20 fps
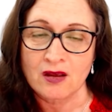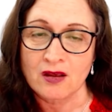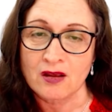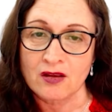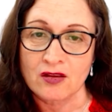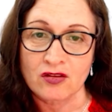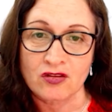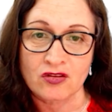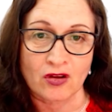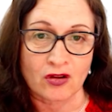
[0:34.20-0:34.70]

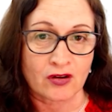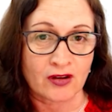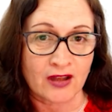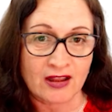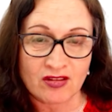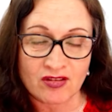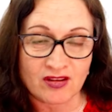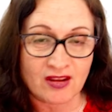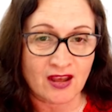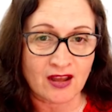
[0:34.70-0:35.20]
So
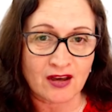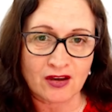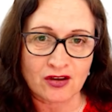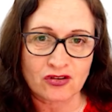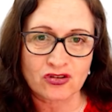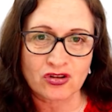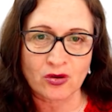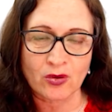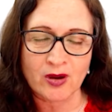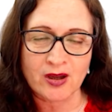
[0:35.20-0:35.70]
let's get
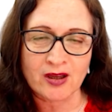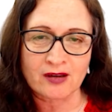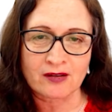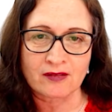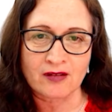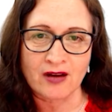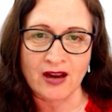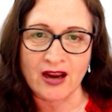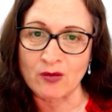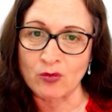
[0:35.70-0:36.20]
into it
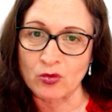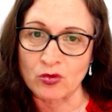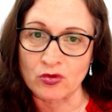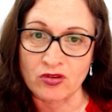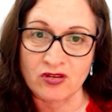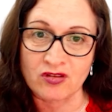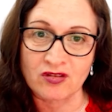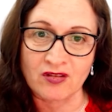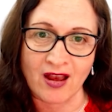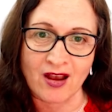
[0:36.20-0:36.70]
and we'll
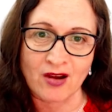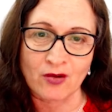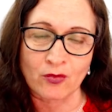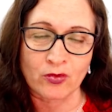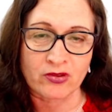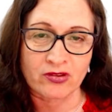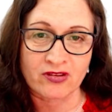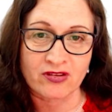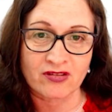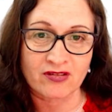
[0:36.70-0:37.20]
start
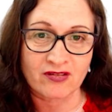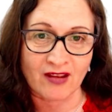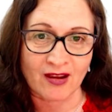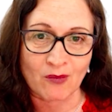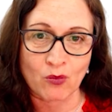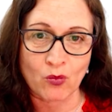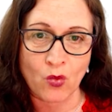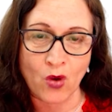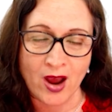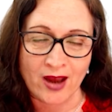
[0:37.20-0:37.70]
with step
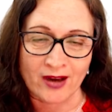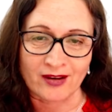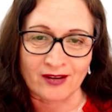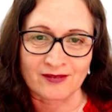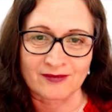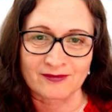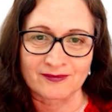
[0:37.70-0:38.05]
1.